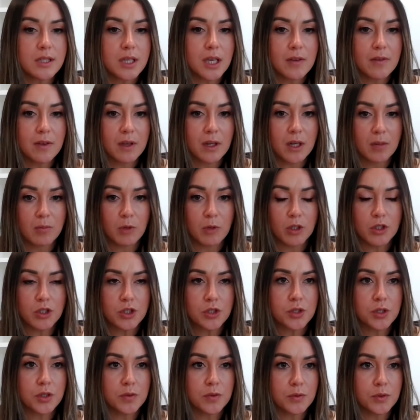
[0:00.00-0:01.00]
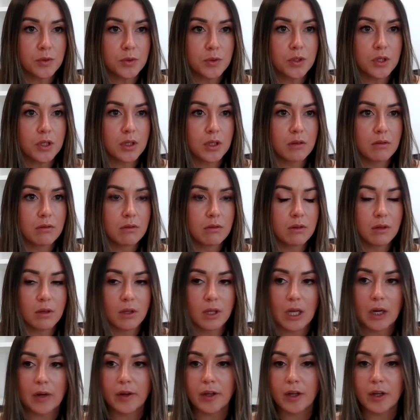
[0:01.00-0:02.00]
And I'm not sure if you can
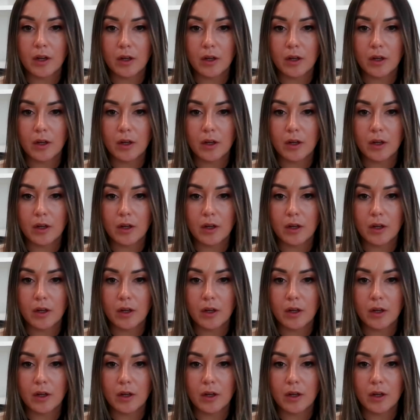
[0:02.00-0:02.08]
carry